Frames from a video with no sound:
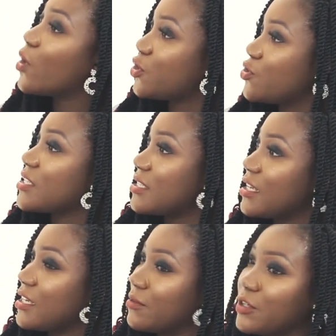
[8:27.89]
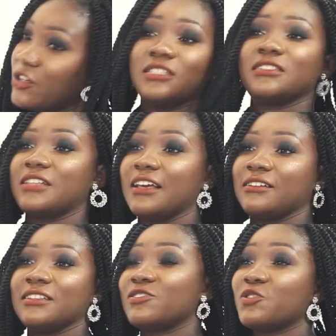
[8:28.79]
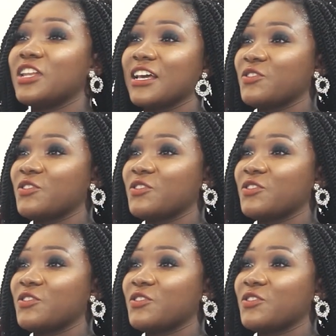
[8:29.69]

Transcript: what you're singing because it's like it's not like